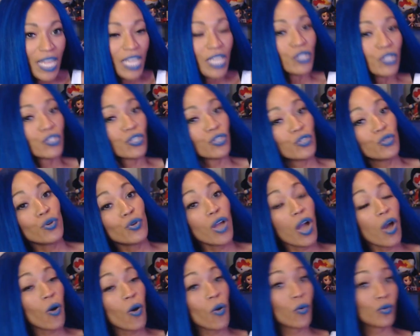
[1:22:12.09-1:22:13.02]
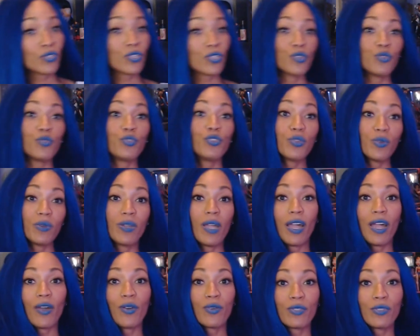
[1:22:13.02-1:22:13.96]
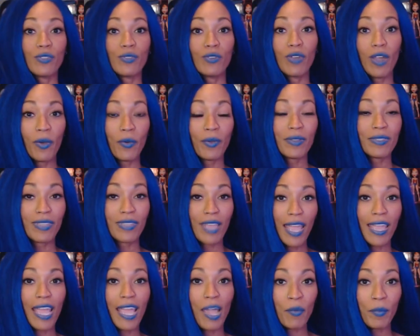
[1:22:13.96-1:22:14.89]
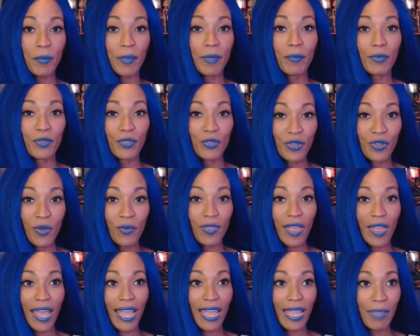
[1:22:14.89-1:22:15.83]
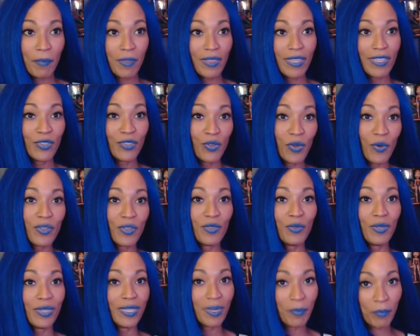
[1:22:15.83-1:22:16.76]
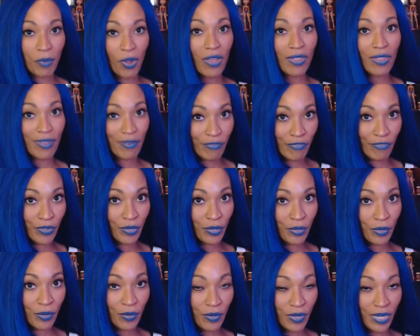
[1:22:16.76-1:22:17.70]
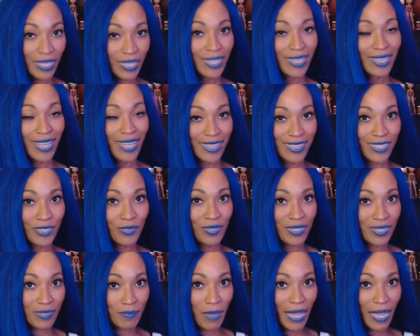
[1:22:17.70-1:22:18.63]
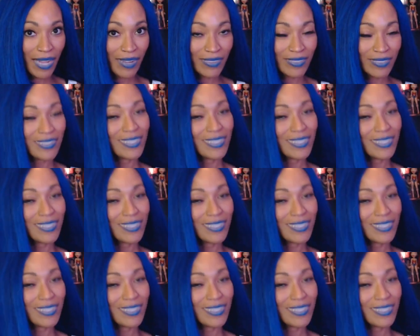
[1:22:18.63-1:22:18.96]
So you do go, you go and hang out with people you don't like, but then you go and you eat up all their food and then you just bounce.